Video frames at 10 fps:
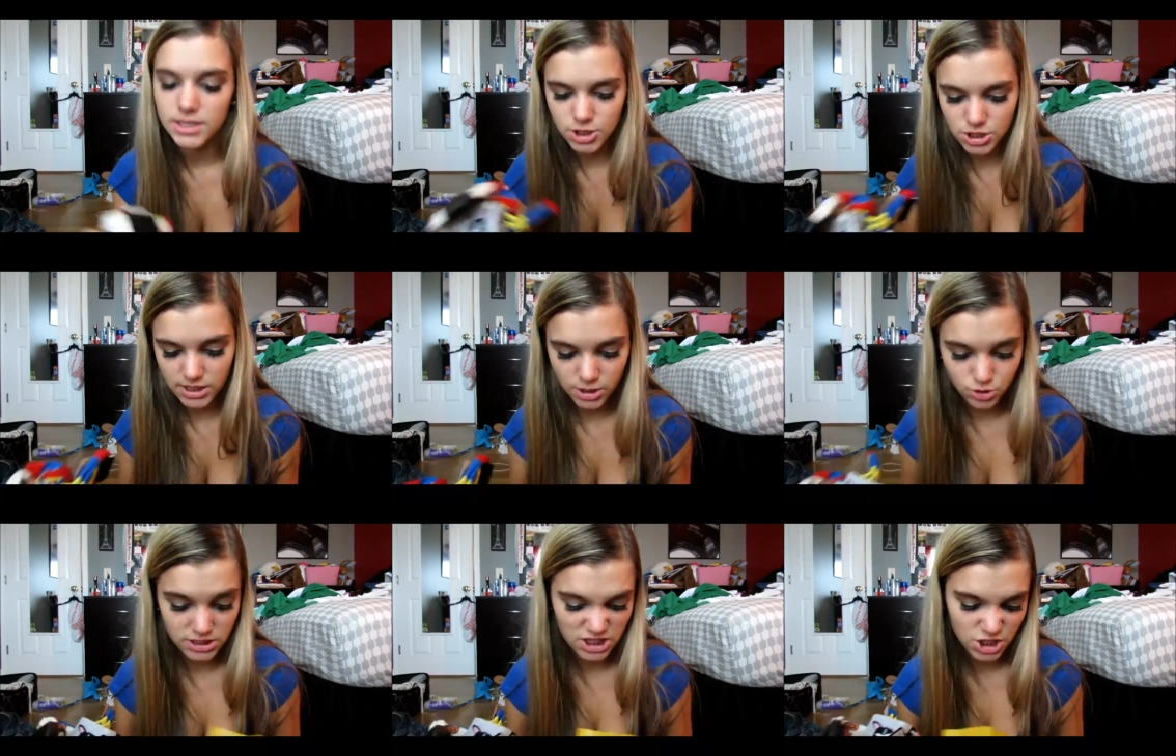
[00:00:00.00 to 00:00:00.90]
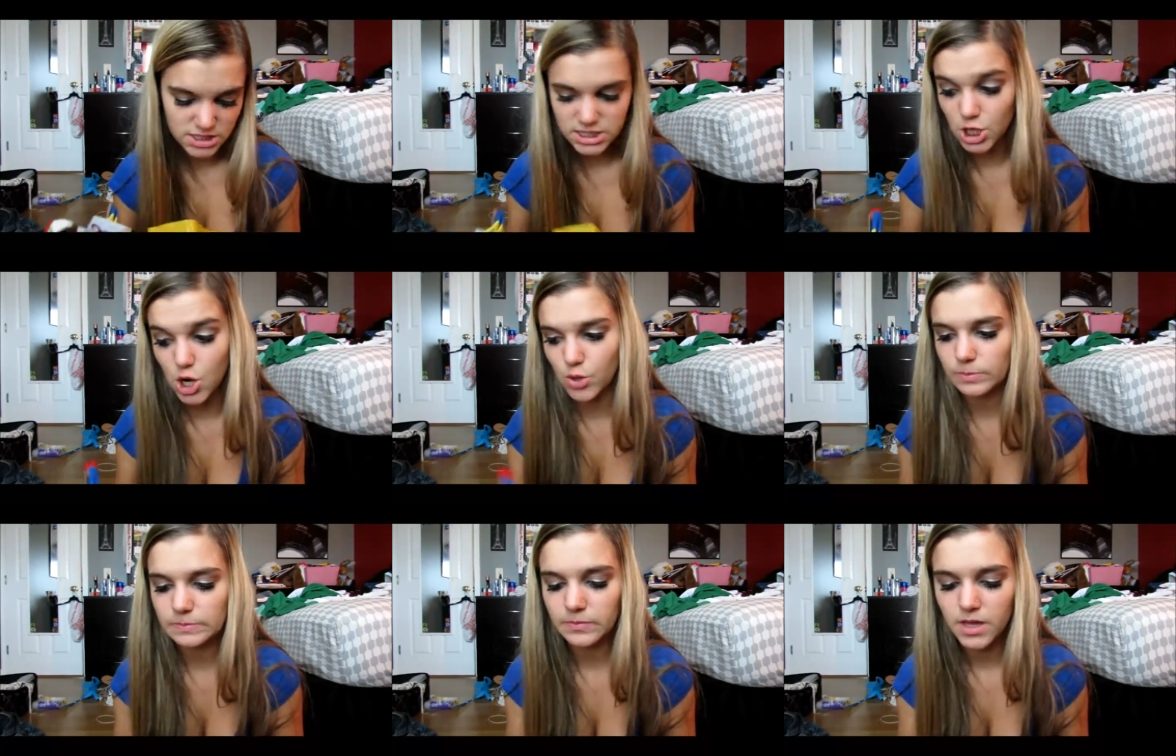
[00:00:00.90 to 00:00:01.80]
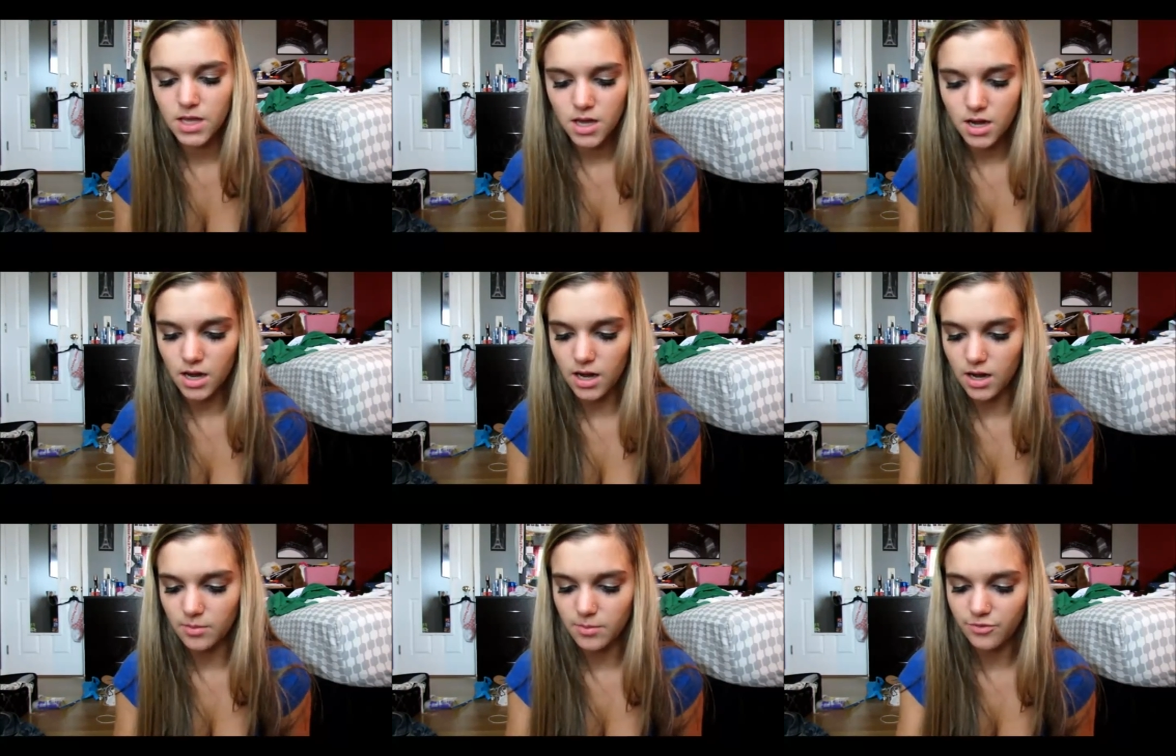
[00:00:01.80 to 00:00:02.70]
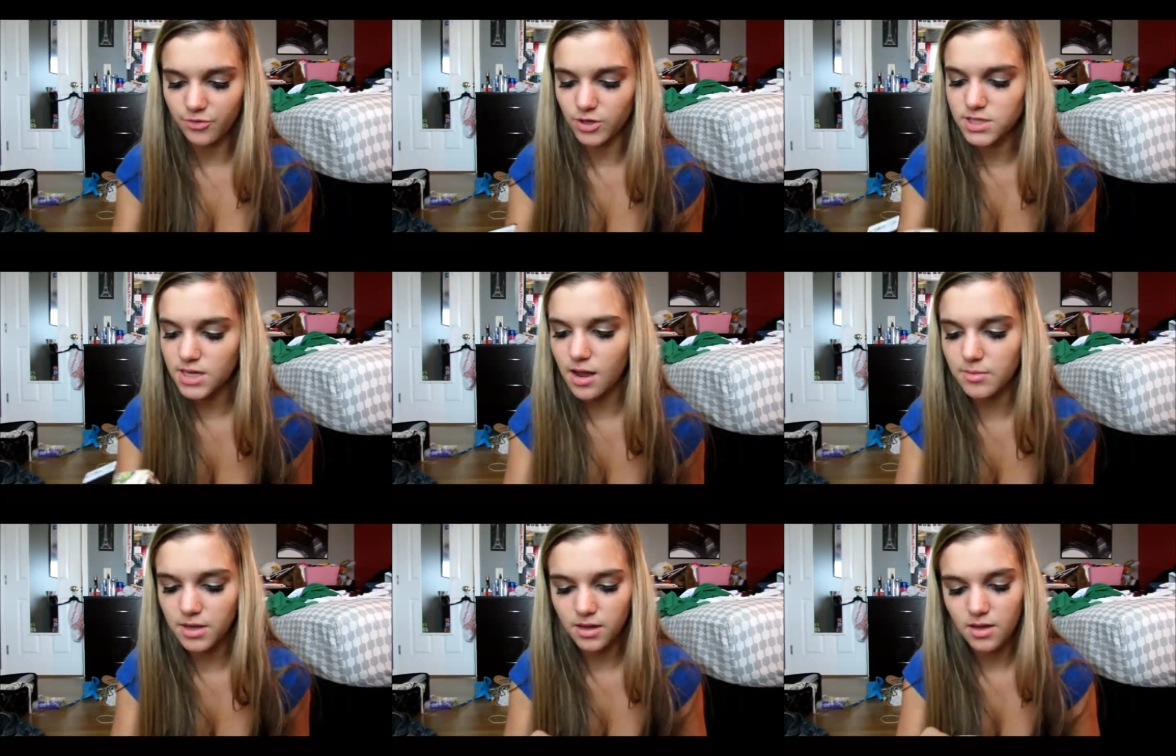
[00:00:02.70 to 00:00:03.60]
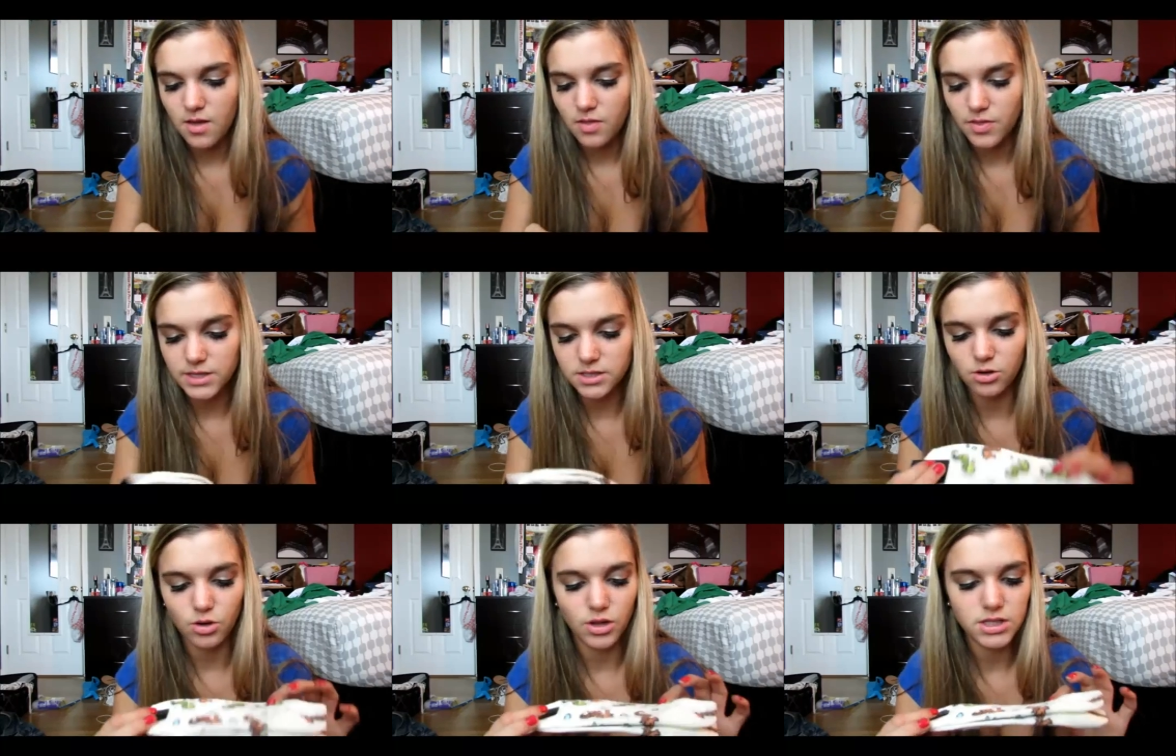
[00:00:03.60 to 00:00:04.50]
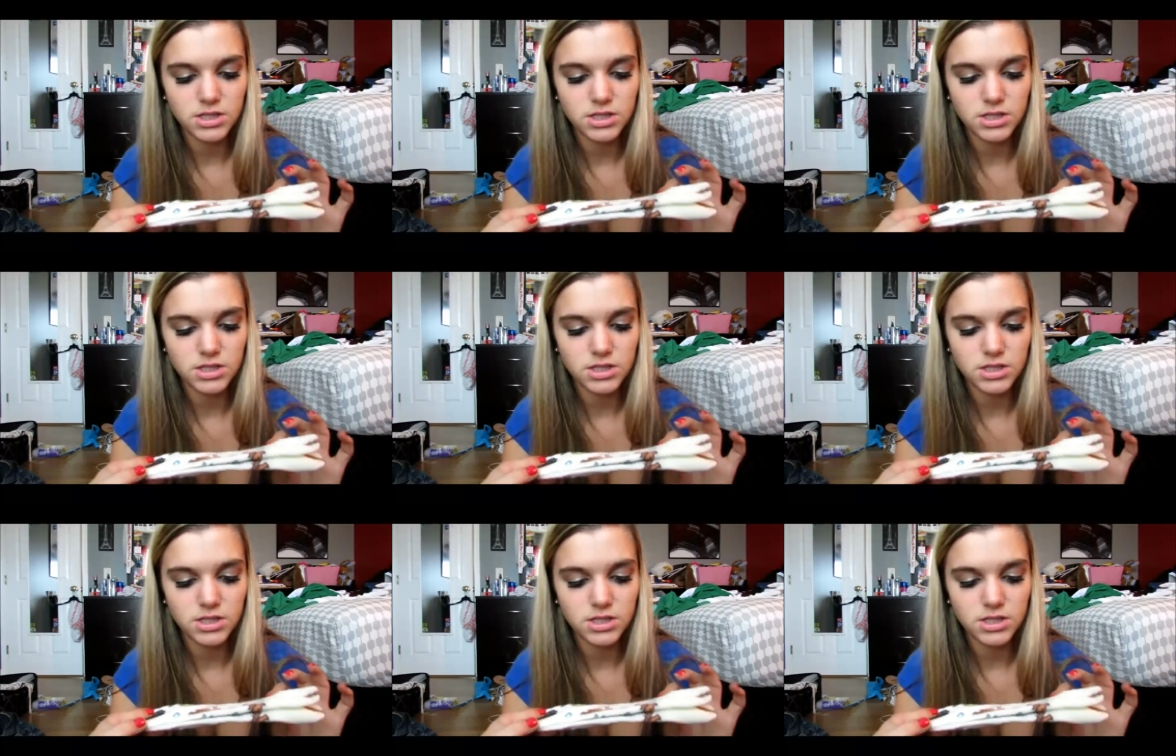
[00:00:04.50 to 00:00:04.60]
It's just like a tradition. So um, first he got me these little